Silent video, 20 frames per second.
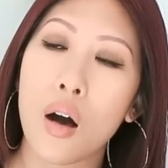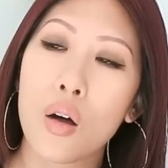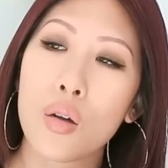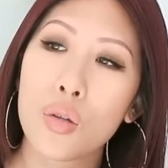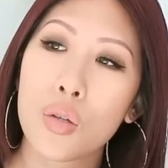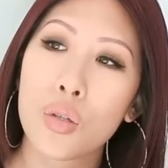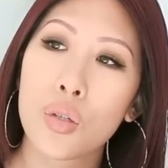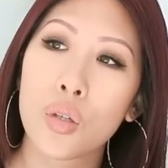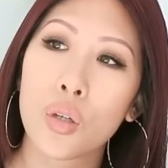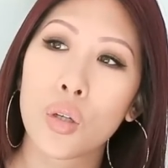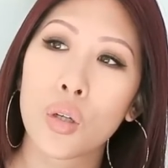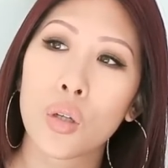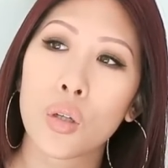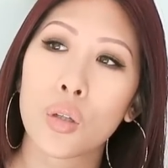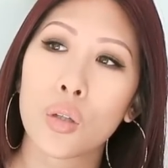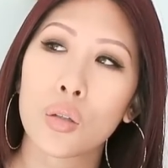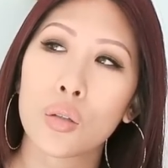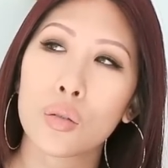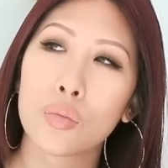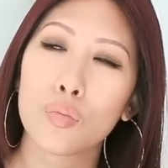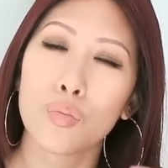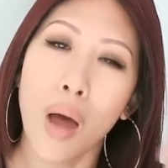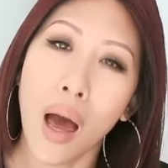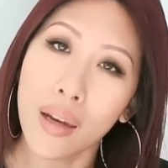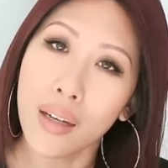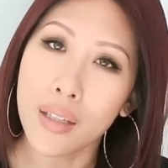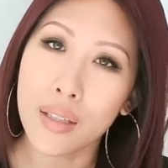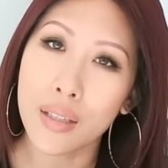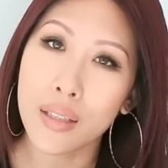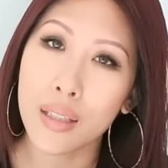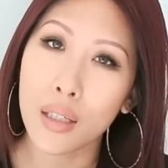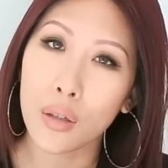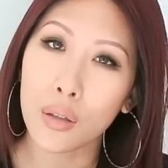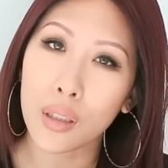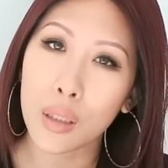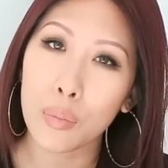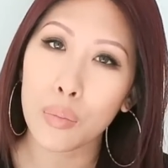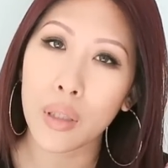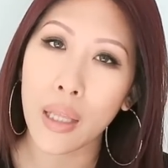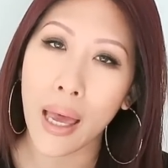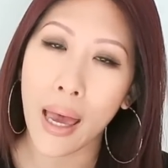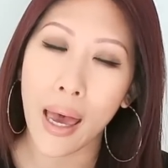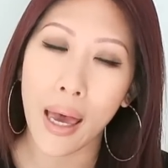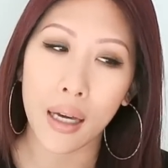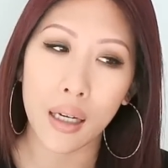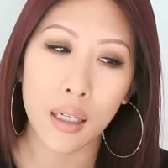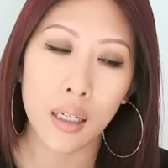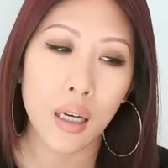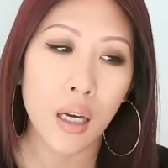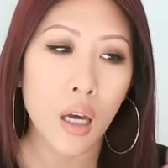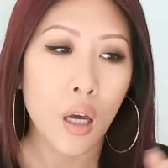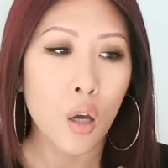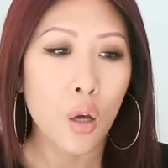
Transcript: also not necessarily black.